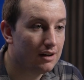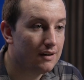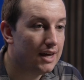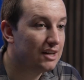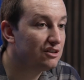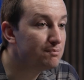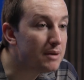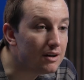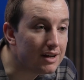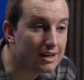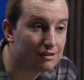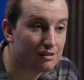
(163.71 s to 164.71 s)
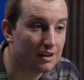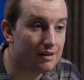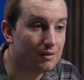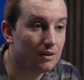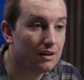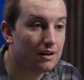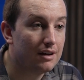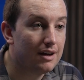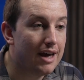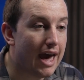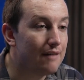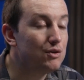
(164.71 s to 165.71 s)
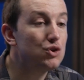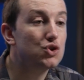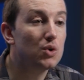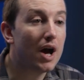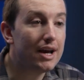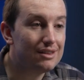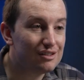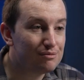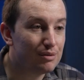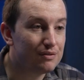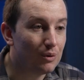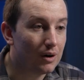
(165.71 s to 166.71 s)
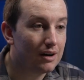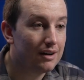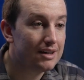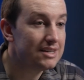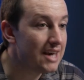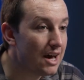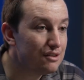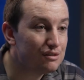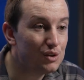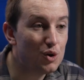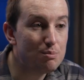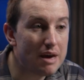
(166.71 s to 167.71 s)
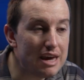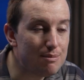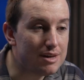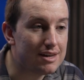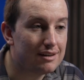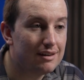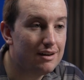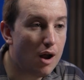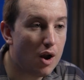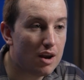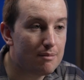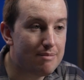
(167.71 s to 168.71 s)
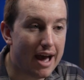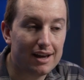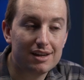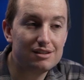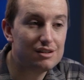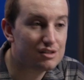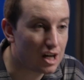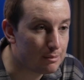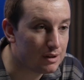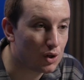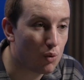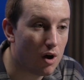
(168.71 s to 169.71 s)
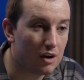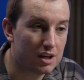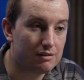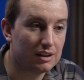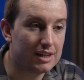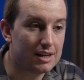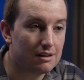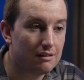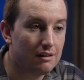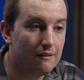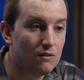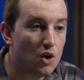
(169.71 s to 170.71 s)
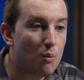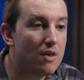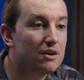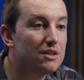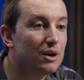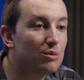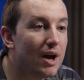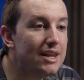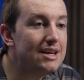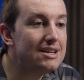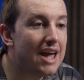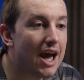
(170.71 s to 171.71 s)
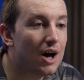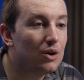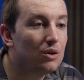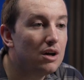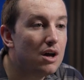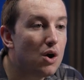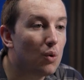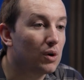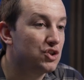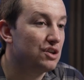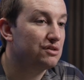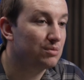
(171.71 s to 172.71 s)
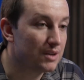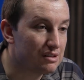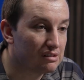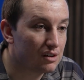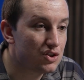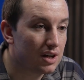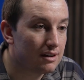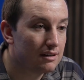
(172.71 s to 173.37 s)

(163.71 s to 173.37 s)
Experience level. Have you tried this before? Yes, no, maybe. That can determine quality of a lead, whether they're ready now or just researching.